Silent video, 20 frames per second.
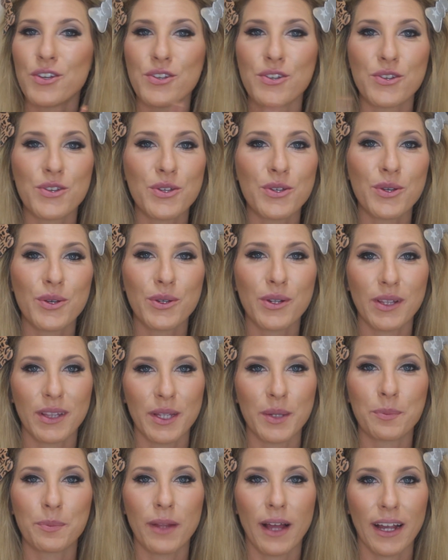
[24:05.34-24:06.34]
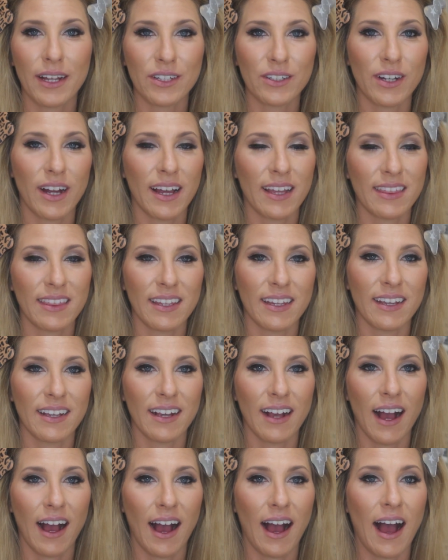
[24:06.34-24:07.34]
nude lip liner I
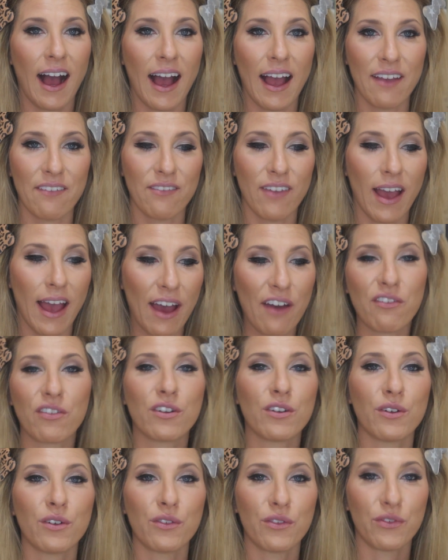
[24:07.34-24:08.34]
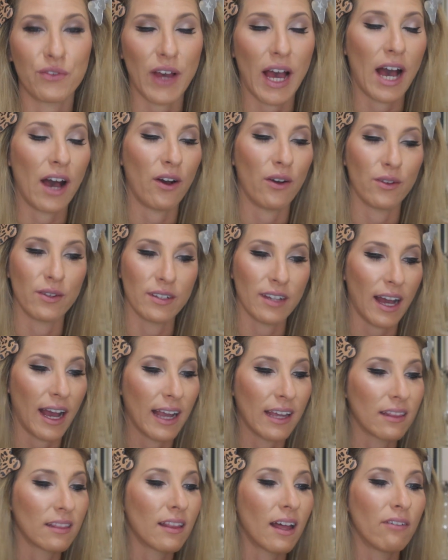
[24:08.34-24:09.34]
think I've ever found.
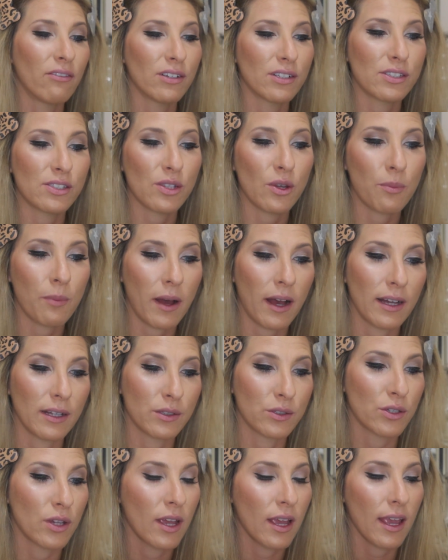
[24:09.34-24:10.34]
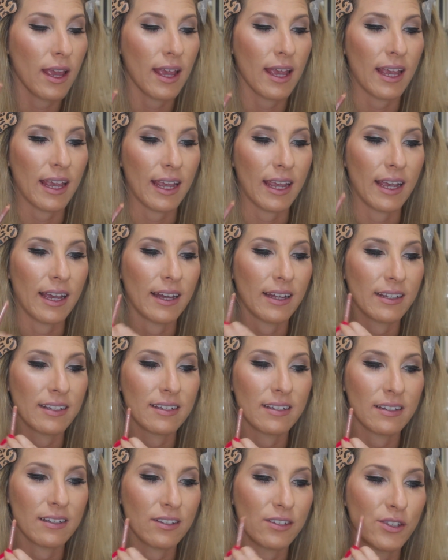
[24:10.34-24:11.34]
I love it so much,
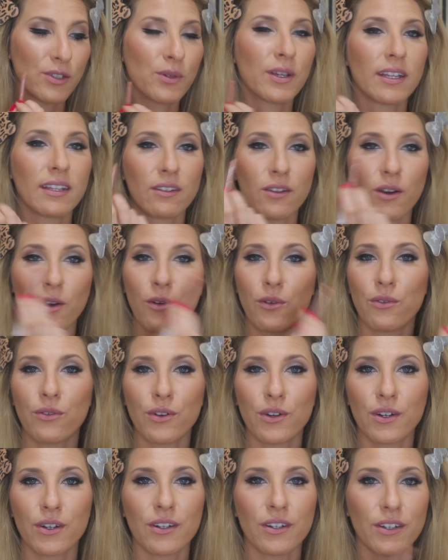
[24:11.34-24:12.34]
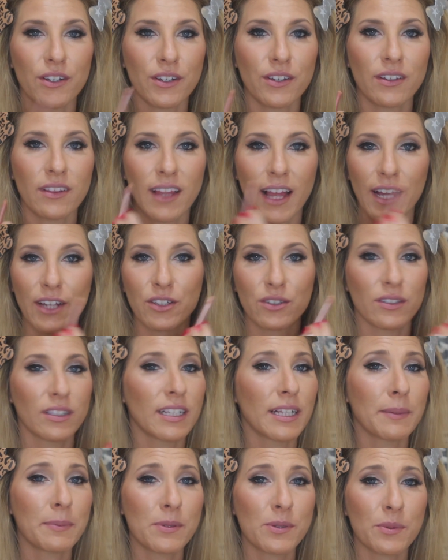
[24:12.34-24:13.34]
and you can overline your
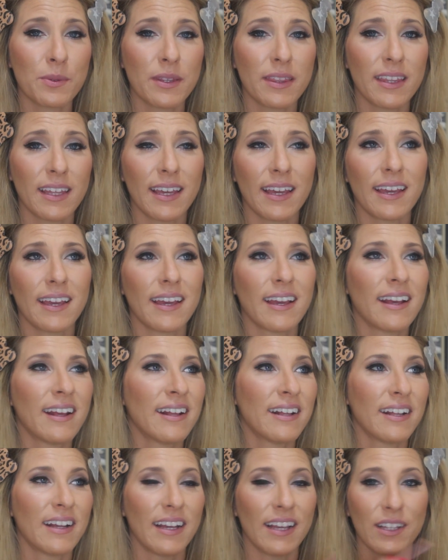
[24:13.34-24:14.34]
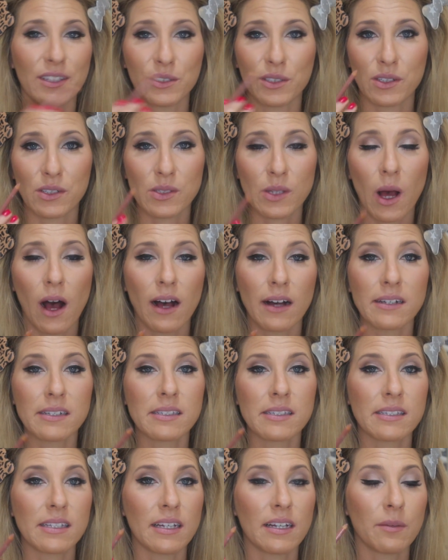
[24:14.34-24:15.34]
lips with it. It looks
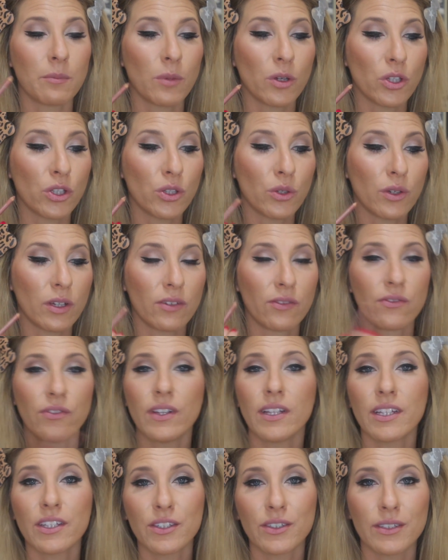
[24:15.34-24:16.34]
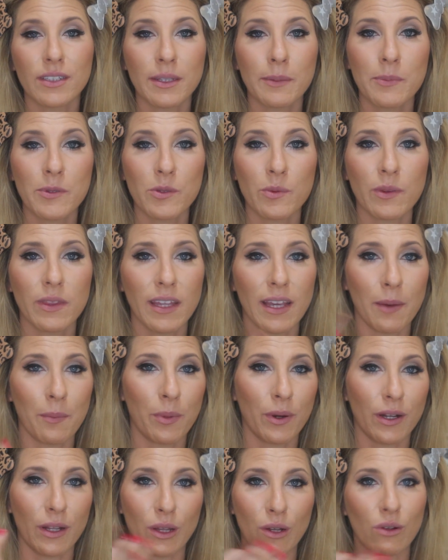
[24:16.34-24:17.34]
awesome. You can fill in your lips with it
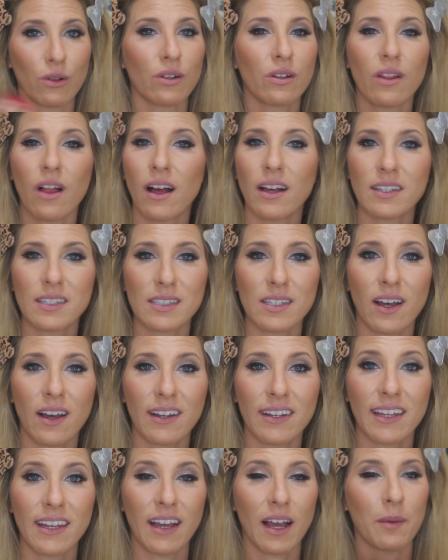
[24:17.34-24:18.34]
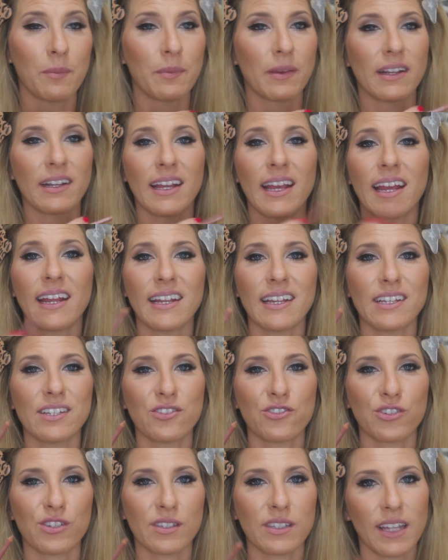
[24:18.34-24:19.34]
and put a little gloss on it. I mean, it
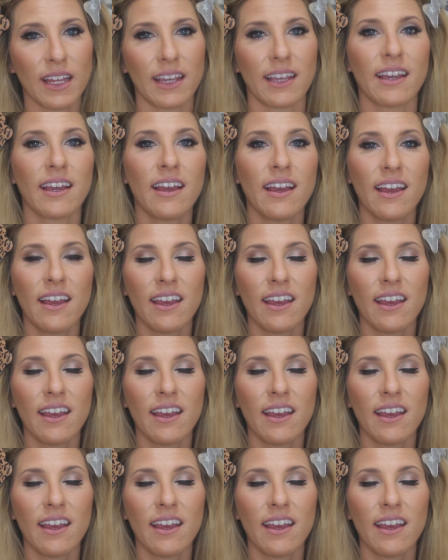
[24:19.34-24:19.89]
is just like